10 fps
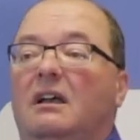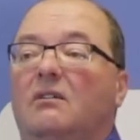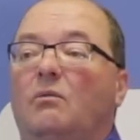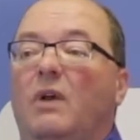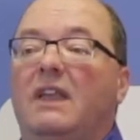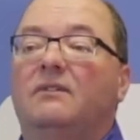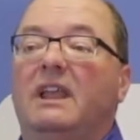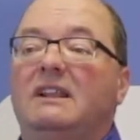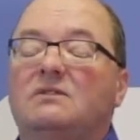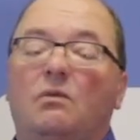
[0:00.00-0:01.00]

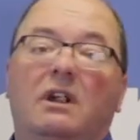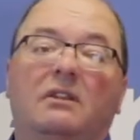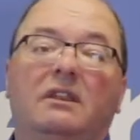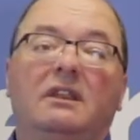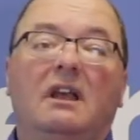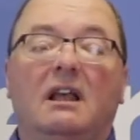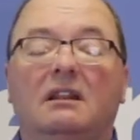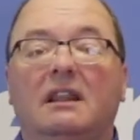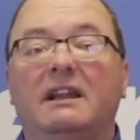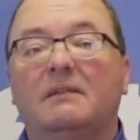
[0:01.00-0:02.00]
wavelengths where the
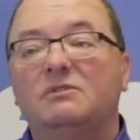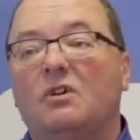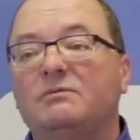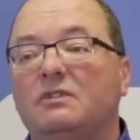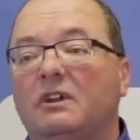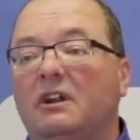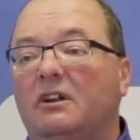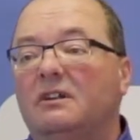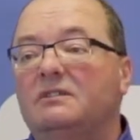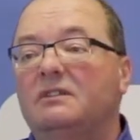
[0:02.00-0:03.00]
light absorption
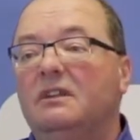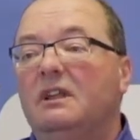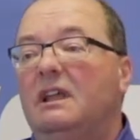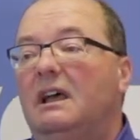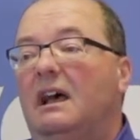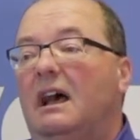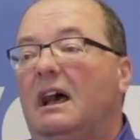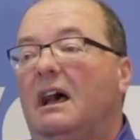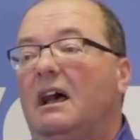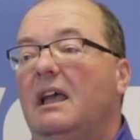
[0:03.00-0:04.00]
occurs.
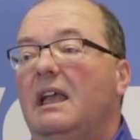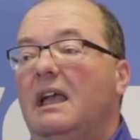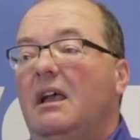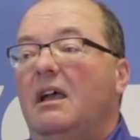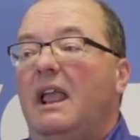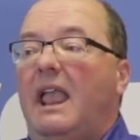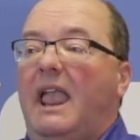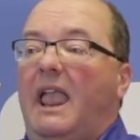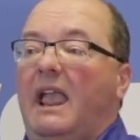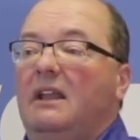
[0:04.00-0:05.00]

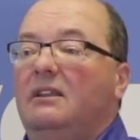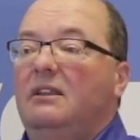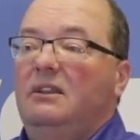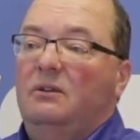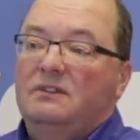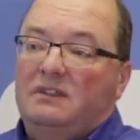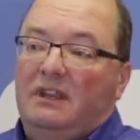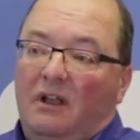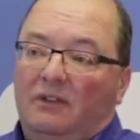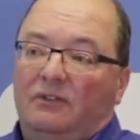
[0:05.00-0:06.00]
And you'll
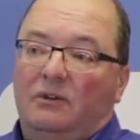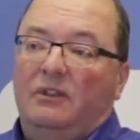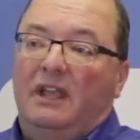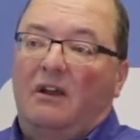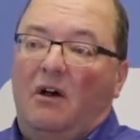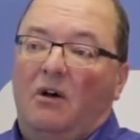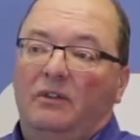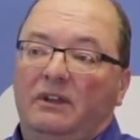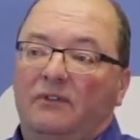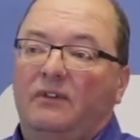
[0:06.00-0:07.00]
see also that all
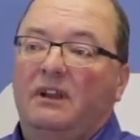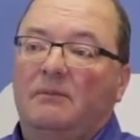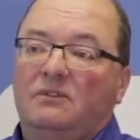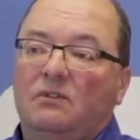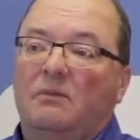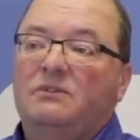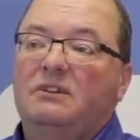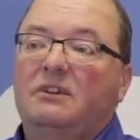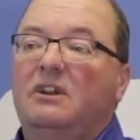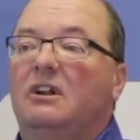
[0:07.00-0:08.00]
the different
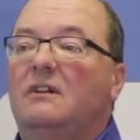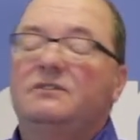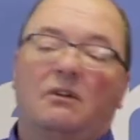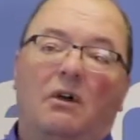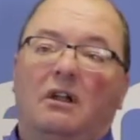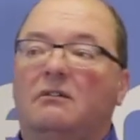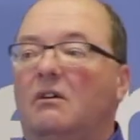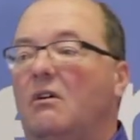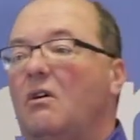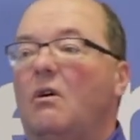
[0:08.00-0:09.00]
absorption curves are
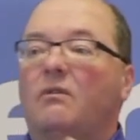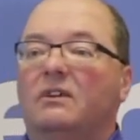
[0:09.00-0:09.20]
over